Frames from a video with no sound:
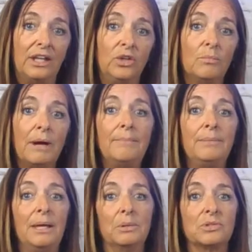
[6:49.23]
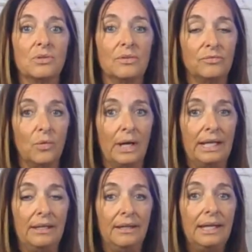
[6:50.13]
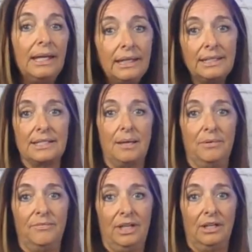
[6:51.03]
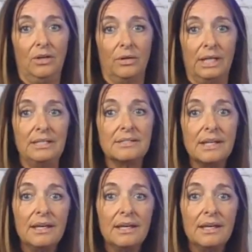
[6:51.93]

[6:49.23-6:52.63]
you might be able to avoid any type of increase